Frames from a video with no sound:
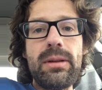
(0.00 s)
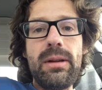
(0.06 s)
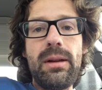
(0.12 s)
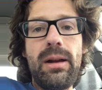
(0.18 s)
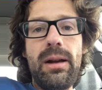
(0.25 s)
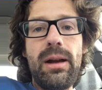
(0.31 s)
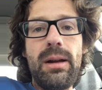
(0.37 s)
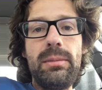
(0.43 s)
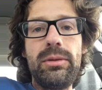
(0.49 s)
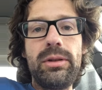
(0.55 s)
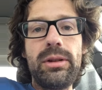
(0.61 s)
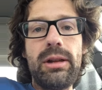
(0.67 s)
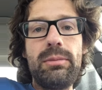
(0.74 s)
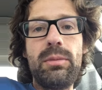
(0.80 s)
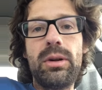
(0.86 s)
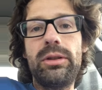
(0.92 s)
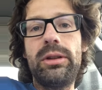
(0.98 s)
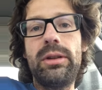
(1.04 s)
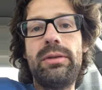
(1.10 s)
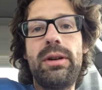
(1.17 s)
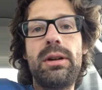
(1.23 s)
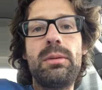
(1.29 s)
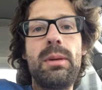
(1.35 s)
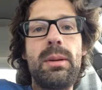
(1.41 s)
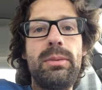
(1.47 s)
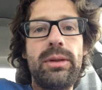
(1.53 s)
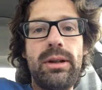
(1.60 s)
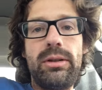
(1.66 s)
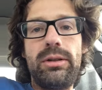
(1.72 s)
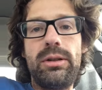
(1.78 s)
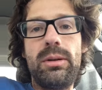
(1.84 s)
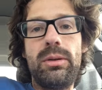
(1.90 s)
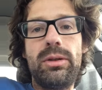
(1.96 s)
Um, she'll have more stuff on her website as
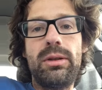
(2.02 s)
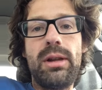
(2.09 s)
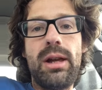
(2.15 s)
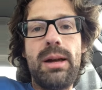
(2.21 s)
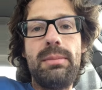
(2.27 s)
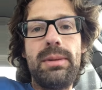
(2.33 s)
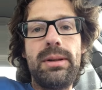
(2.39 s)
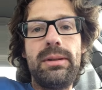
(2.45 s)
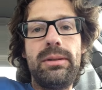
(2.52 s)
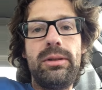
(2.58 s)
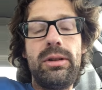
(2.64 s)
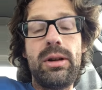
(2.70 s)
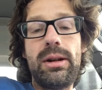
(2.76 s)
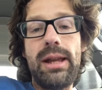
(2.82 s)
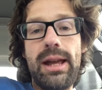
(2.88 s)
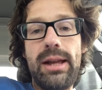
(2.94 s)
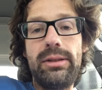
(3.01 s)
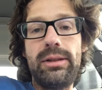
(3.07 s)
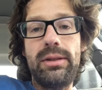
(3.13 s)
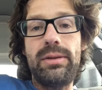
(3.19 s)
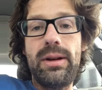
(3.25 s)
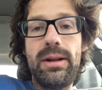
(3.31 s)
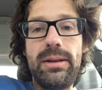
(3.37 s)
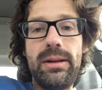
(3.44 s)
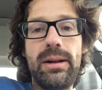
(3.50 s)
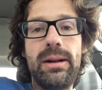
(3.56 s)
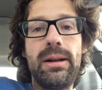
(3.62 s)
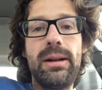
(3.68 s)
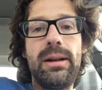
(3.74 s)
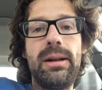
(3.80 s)
she goes along, but she already has stuff on there,